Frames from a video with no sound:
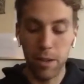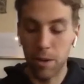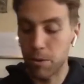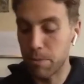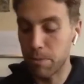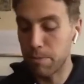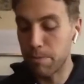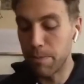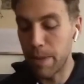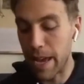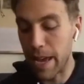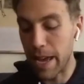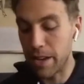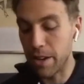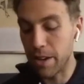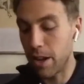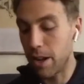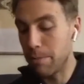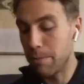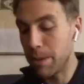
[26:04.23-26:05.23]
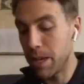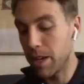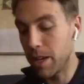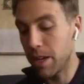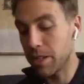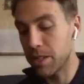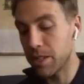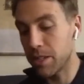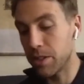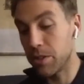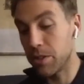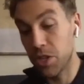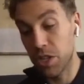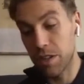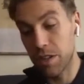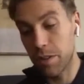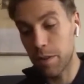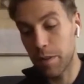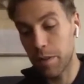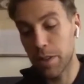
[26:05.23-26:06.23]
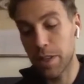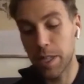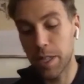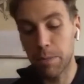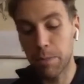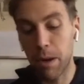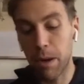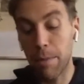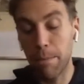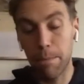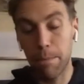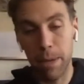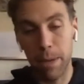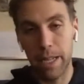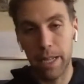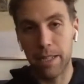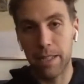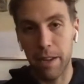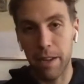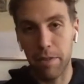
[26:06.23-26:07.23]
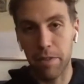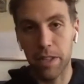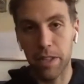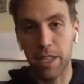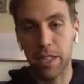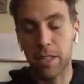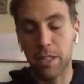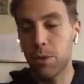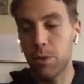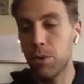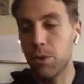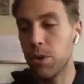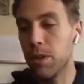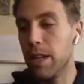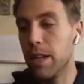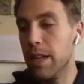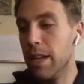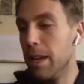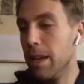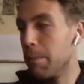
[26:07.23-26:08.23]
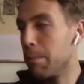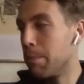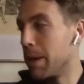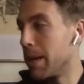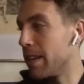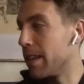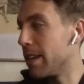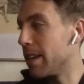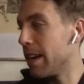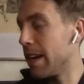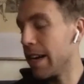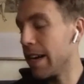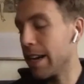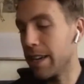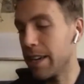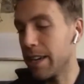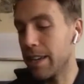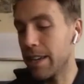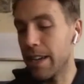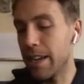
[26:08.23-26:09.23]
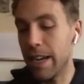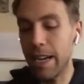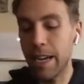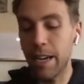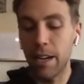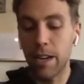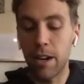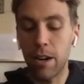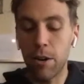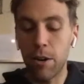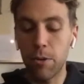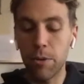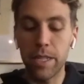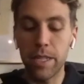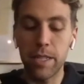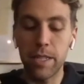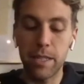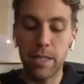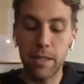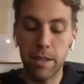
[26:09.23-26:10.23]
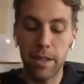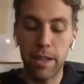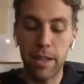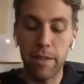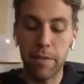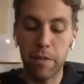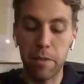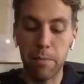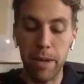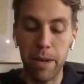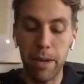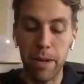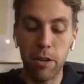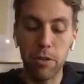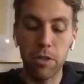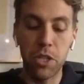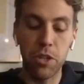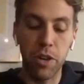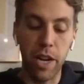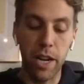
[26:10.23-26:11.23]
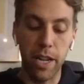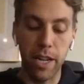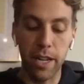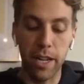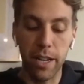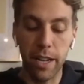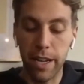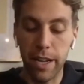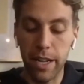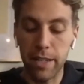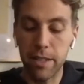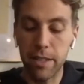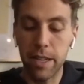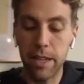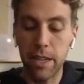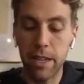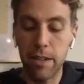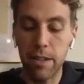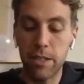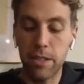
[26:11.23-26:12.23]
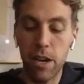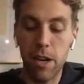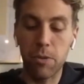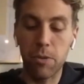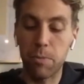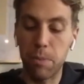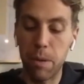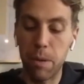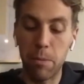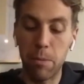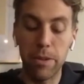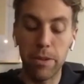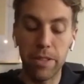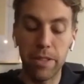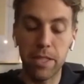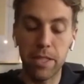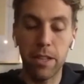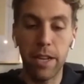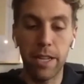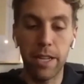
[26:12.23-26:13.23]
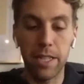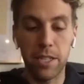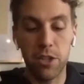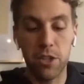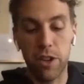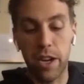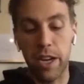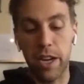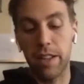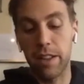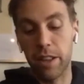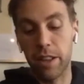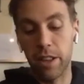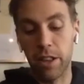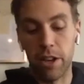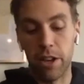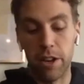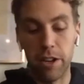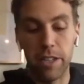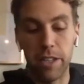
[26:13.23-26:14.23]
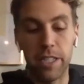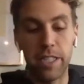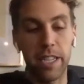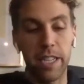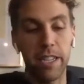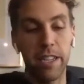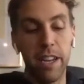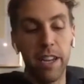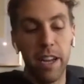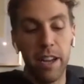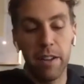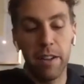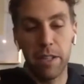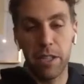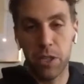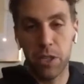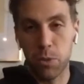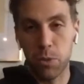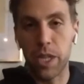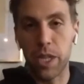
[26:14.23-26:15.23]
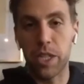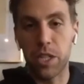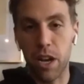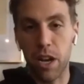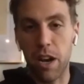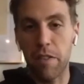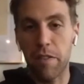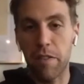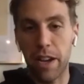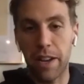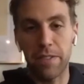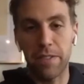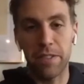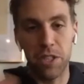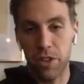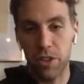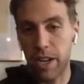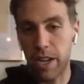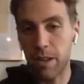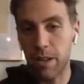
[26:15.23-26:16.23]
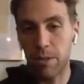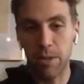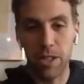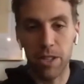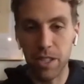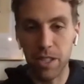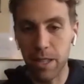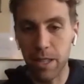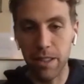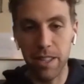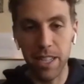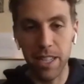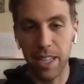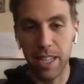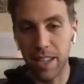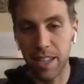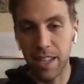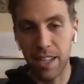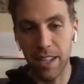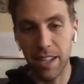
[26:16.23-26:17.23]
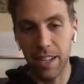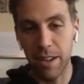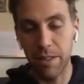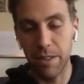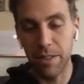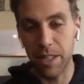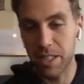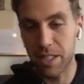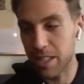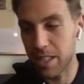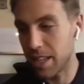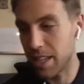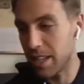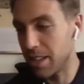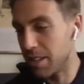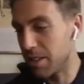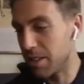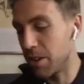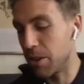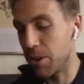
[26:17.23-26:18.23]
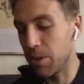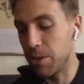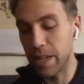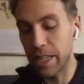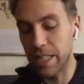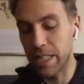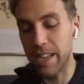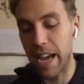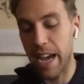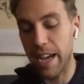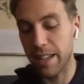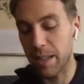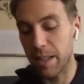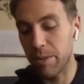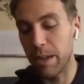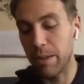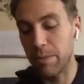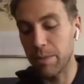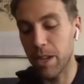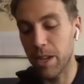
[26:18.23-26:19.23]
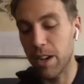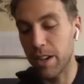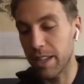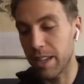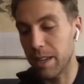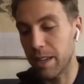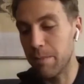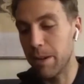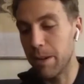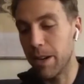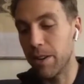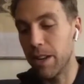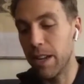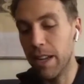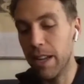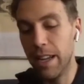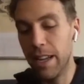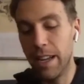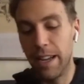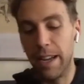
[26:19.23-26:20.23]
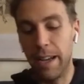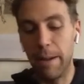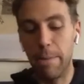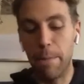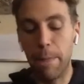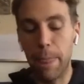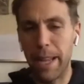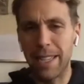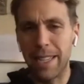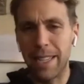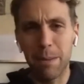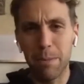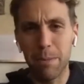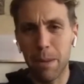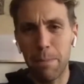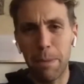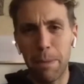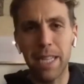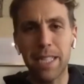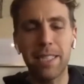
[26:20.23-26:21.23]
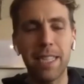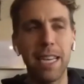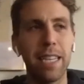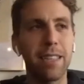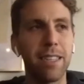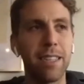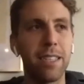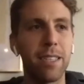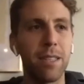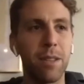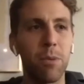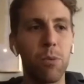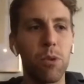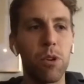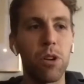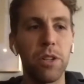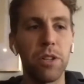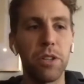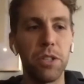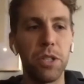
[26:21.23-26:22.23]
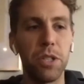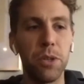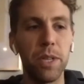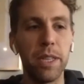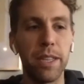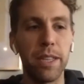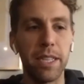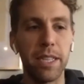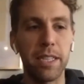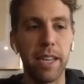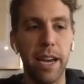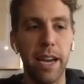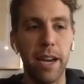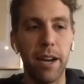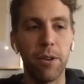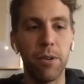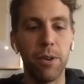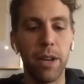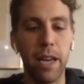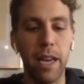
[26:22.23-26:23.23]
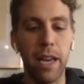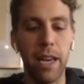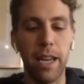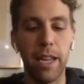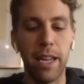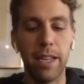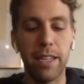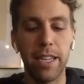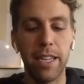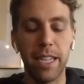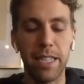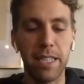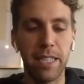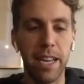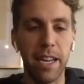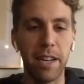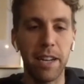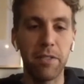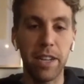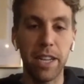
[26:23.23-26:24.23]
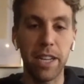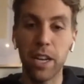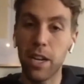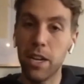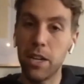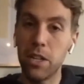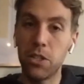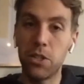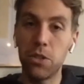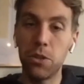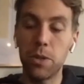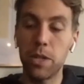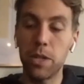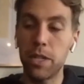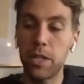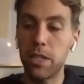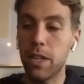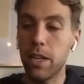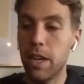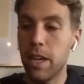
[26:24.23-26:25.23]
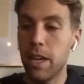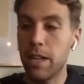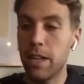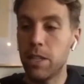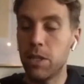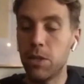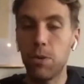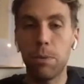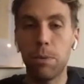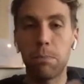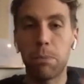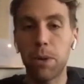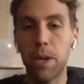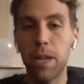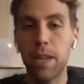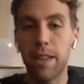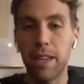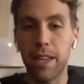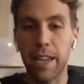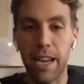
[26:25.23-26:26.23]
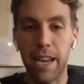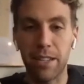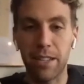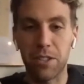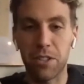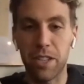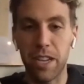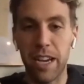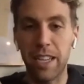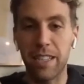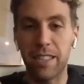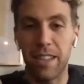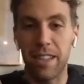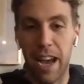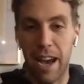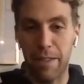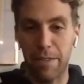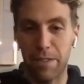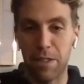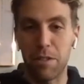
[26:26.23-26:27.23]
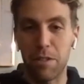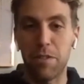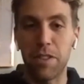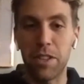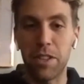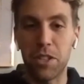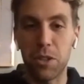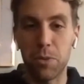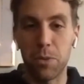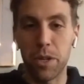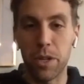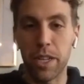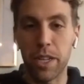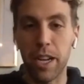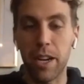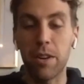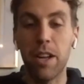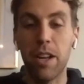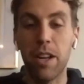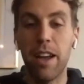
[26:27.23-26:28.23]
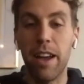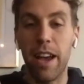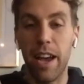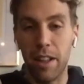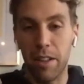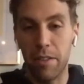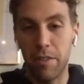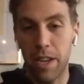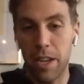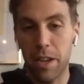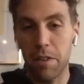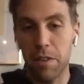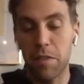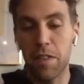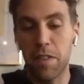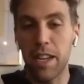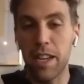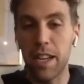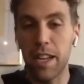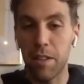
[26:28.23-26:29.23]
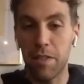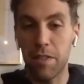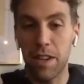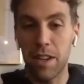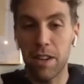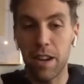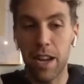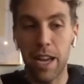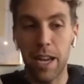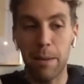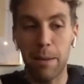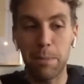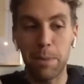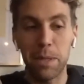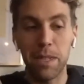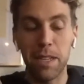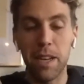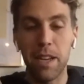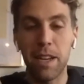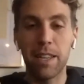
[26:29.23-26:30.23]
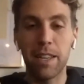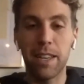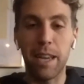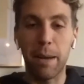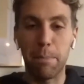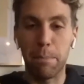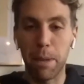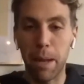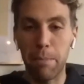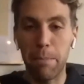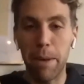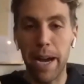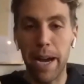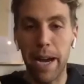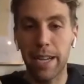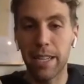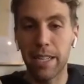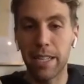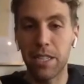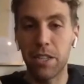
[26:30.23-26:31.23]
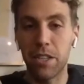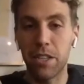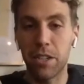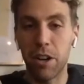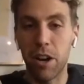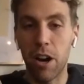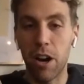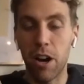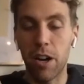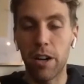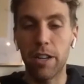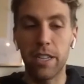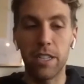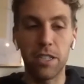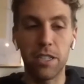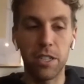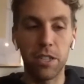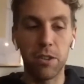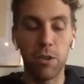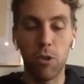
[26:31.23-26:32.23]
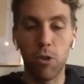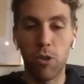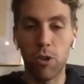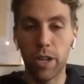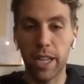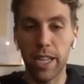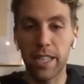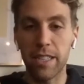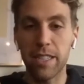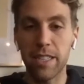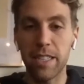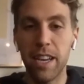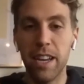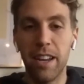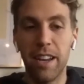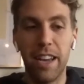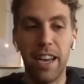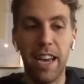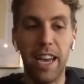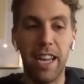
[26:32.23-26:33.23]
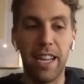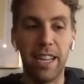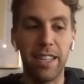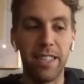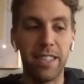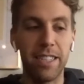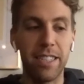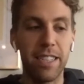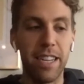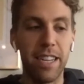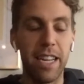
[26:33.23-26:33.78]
an end all be all solution for this problem, but it's definitely a tool. But I always, for my own training, and I talk with people about this a lot, is trying to learn to switch off after training, which is something that obviously exactly what I'm talking about. And some of the best athletes in the world are doing this now, and it's kind of like do a breathing exercise after you finish your workout. Elevate your feet, elevate your hips, get blood back into your heart, into your organs, and